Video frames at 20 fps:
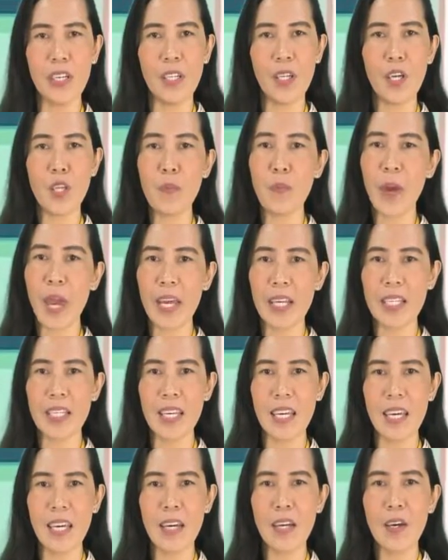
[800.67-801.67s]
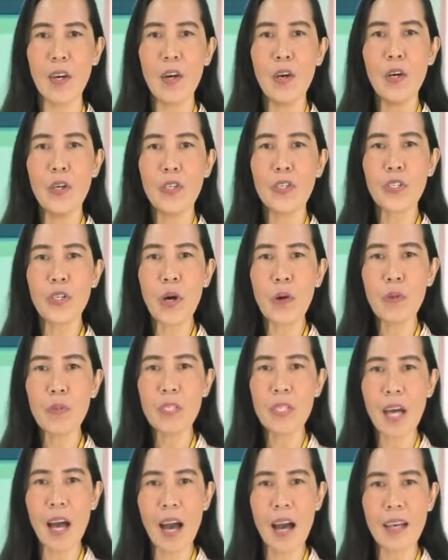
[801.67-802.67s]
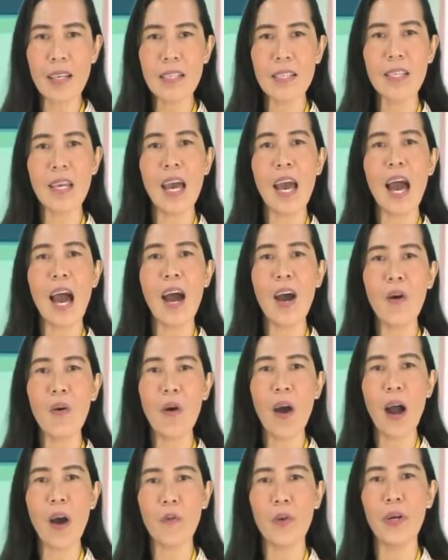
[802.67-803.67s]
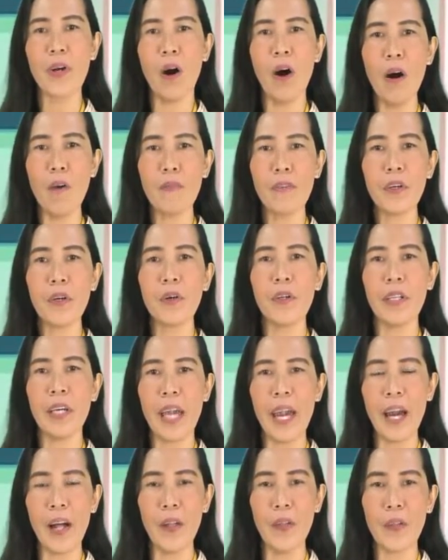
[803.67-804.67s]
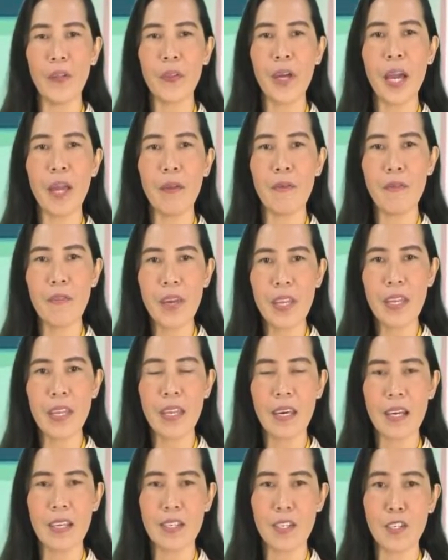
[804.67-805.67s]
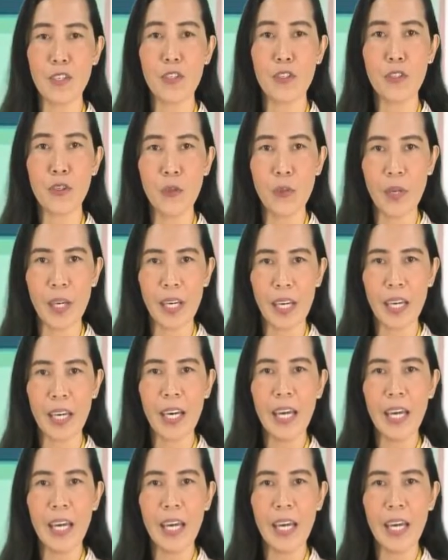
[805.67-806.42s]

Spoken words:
and pacing shows us how our overall health and fitness is doing